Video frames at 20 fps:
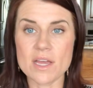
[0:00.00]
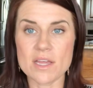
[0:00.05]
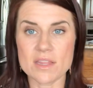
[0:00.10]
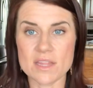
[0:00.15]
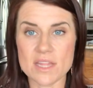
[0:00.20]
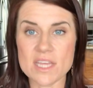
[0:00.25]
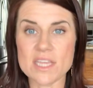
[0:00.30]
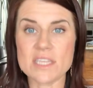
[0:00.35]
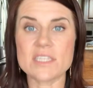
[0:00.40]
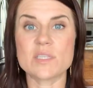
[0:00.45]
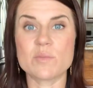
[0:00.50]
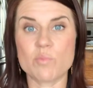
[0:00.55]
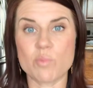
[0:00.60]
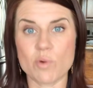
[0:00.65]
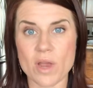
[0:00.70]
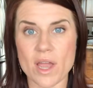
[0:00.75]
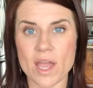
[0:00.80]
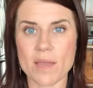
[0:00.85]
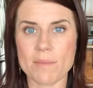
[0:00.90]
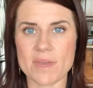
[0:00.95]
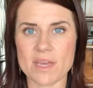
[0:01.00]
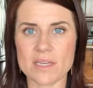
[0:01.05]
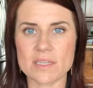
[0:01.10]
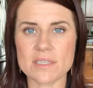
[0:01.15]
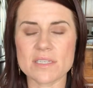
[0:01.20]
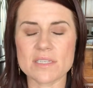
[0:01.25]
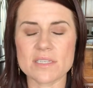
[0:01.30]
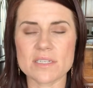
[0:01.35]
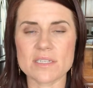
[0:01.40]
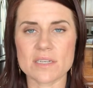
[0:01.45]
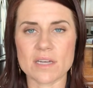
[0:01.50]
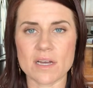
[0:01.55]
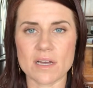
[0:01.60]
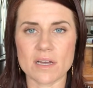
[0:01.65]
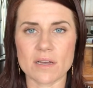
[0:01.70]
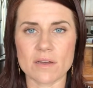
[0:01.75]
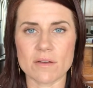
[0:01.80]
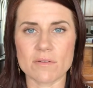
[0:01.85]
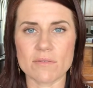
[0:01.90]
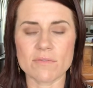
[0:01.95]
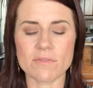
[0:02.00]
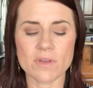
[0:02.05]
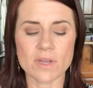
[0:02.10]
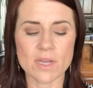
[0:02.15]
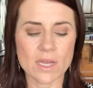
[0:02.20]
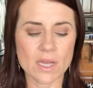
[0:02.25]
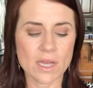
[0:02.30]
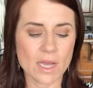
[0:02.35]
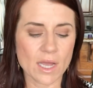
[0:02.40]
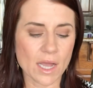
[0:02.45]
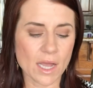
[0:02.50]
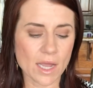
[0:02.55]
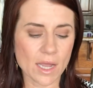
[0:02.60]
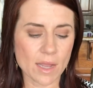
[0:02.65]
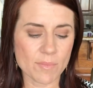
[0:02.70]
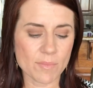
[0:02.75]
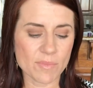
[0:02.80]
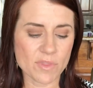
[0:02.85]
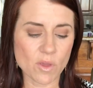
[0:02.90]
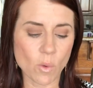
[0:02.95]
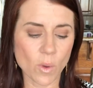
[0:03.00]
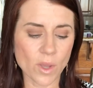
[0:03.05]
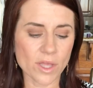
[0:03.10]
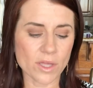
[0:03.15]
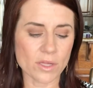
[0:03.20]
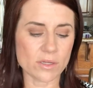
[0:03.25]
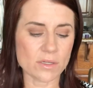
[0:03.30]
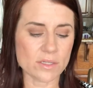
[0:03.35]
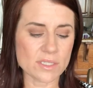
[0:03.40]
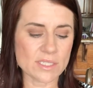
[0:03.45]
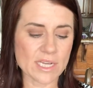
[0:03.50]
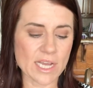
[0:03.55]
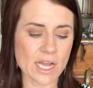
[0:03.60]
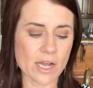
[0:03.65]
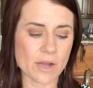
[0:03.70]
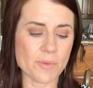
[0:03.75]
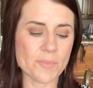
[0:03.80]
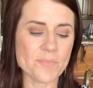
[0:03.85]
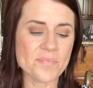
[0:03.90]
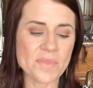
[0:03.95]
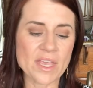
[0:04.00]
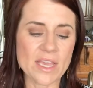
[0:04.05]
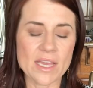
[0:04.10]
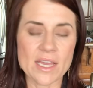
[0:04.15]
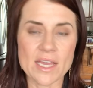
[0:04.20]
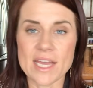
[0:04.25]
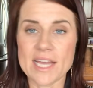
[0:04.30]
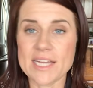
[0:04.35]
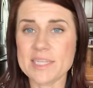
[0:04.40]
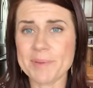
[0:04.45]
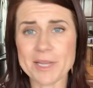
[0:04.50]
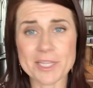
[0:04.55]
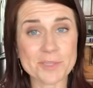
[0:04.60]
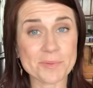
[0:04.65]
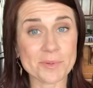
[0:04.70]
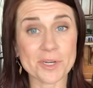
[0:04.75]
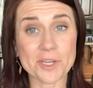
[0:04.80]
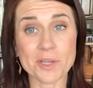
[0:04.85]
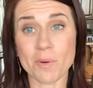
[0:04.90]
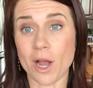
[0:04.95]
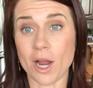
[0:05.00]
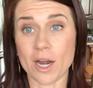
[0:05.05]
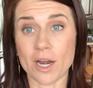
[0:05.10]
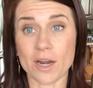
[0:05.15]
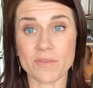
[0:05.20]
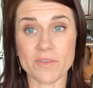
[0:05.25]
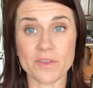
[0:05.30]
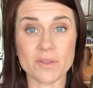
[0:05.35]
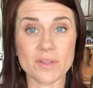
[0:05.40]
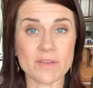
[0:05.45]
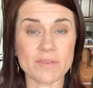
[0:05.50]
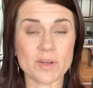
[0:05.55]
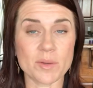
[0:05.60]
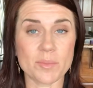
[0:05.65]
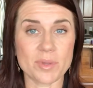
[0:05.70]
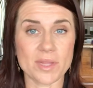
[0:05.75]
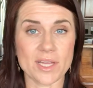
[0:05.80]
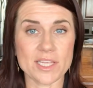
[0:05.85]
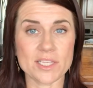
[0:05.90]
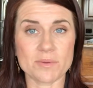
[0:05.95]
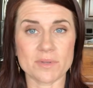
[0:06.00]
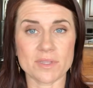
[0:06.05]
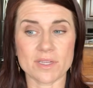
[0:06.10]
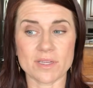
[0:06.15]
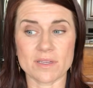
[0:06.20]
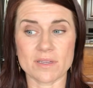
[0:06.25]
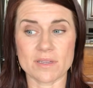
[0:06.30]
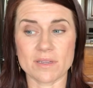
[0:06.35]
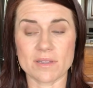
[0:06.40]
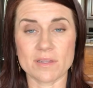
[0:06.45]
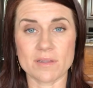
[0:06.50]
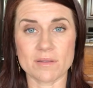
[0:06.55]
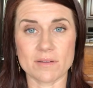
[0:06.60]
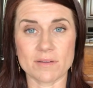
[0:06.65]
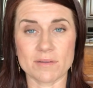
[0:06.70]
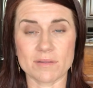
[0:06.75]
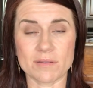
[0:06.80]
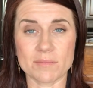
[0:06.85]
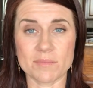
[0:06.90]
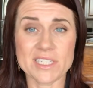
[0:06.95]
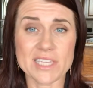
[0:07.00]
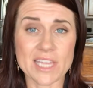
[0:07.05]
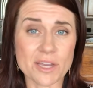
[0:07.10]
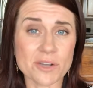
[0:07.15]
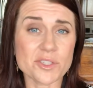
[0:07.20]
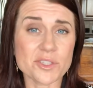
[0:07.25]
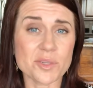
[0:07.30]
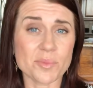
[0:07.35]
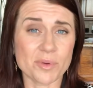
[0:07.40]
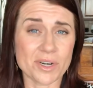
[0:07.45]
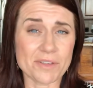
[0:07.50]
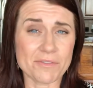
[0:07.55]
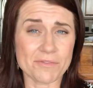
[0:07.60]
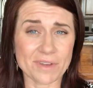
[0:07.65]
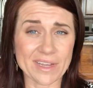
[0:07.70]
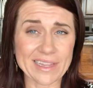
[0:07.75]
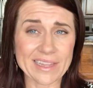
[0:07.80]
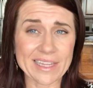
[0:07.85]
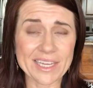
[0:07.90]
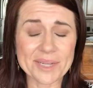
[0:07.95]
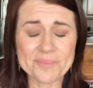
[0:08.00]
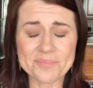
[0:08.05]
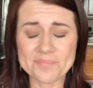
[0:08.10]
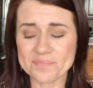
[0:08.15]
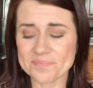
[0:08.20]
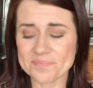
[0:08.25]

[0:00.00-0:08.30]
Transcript: this spray mist of the oils. Now, it depends where you are. If you live in a place where the mosquitoes are pretty friendly